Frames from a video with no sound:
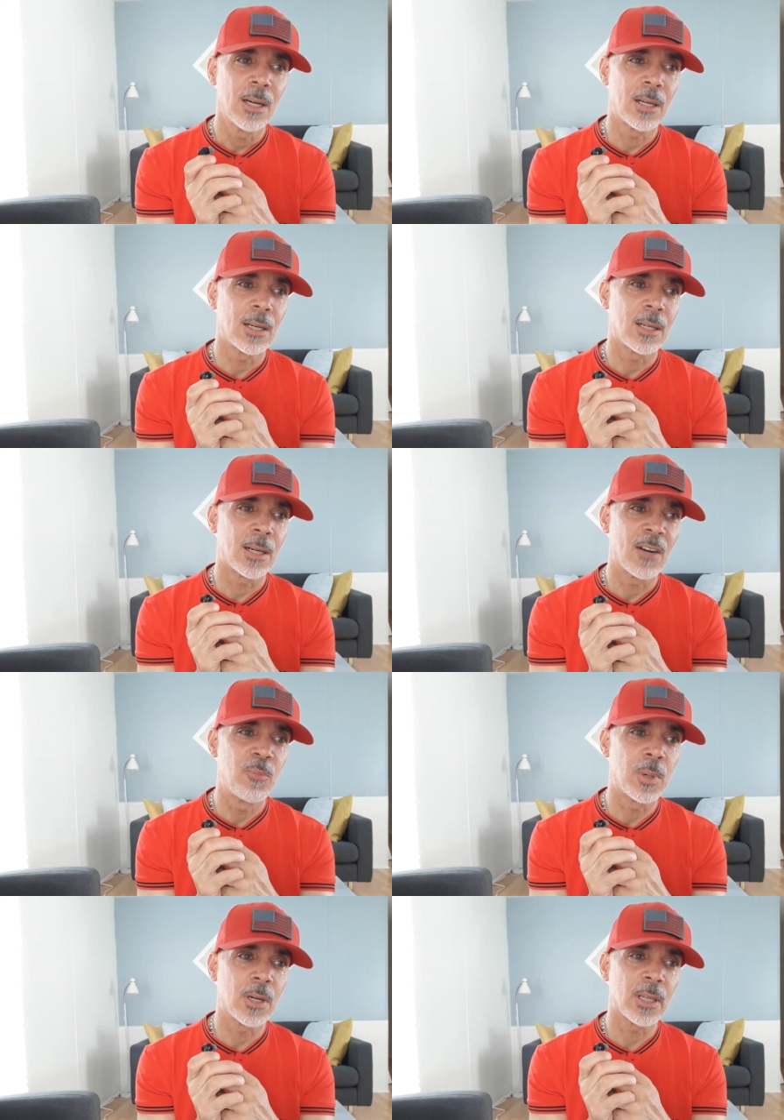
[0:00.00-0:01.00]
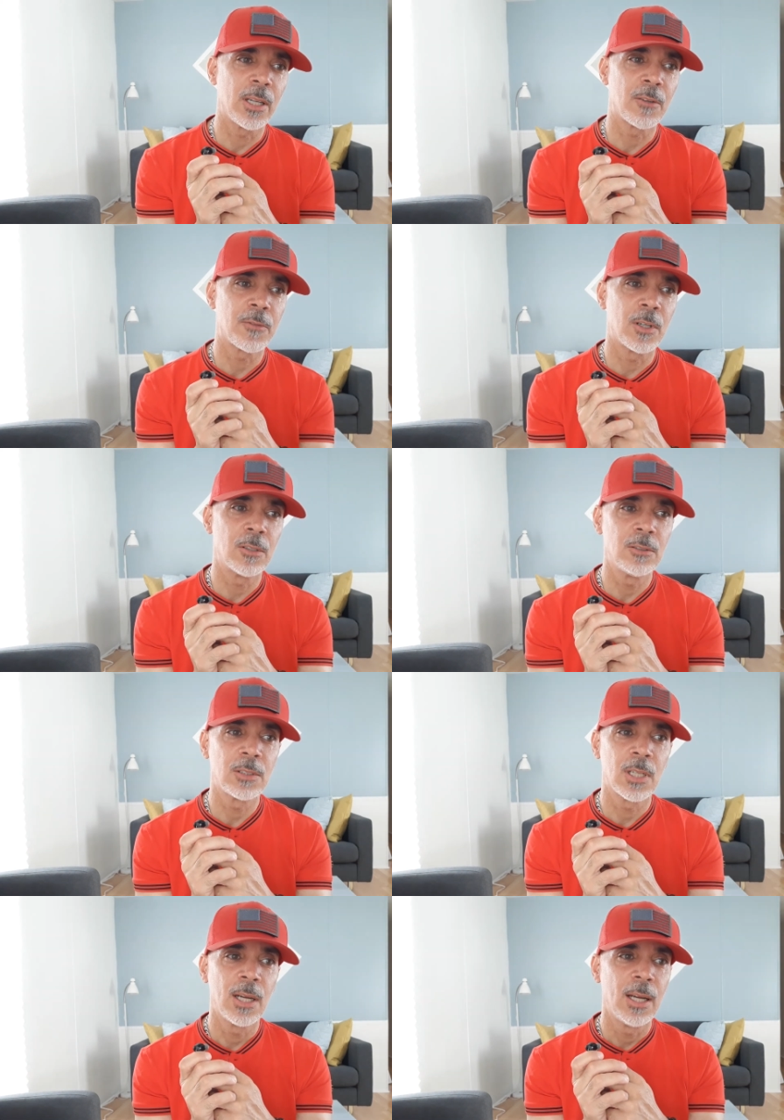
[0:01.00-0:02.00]
I've bought earphones
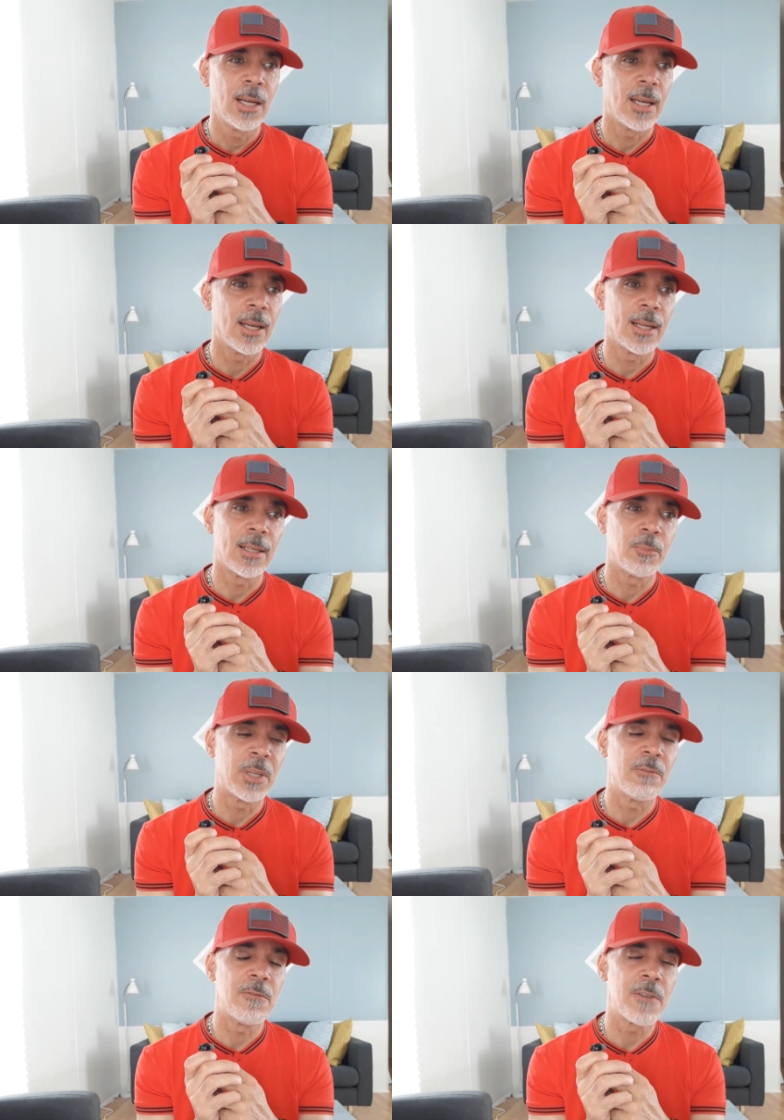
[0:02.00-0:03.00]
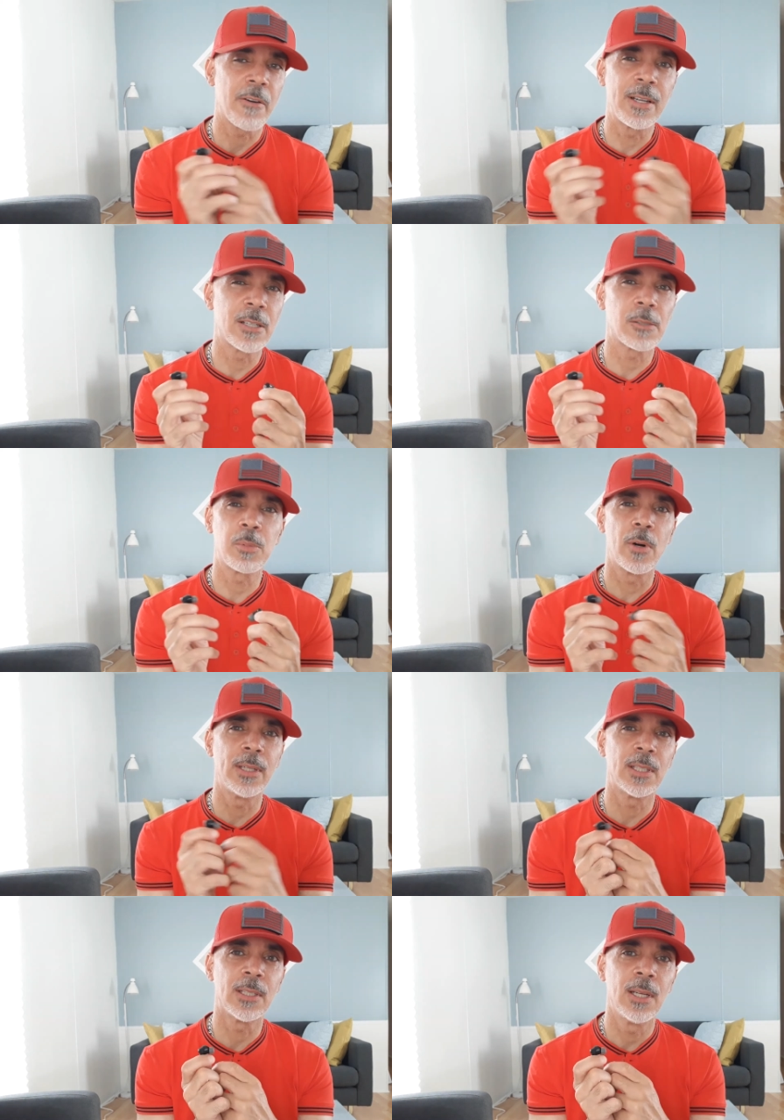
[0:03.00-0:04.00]
and been very disappointed